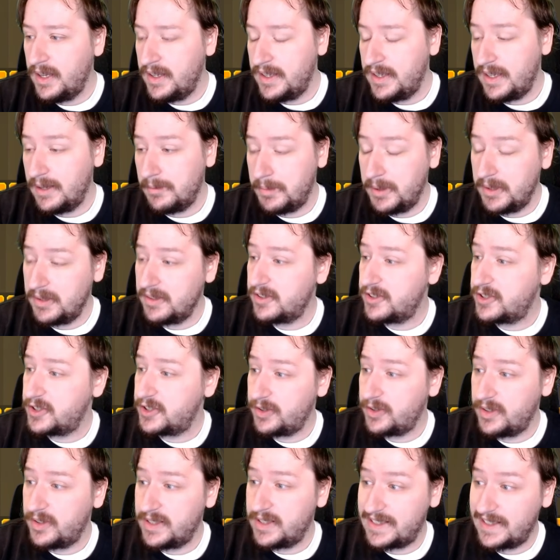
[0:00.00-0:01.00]
Yeah, Builder's
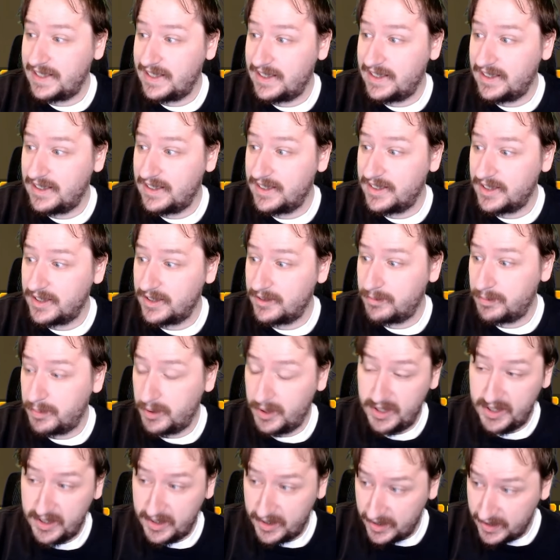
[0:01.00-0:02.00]
Choice is
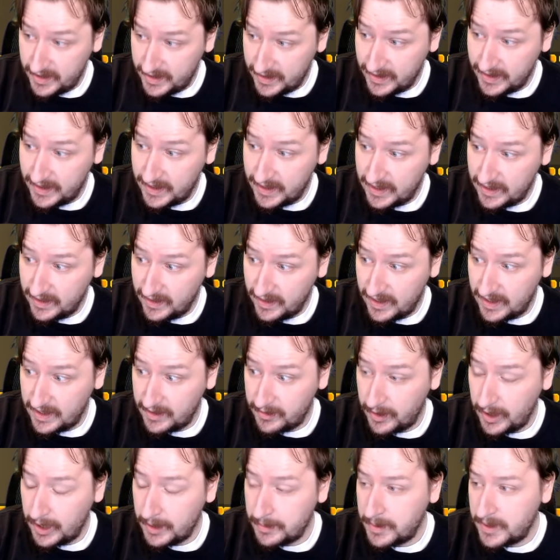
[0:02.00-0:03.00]
pretty good in a lot
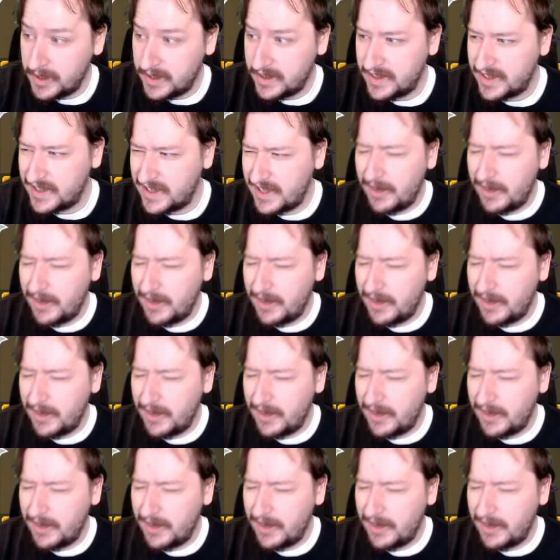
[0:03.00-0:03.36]
of weapons.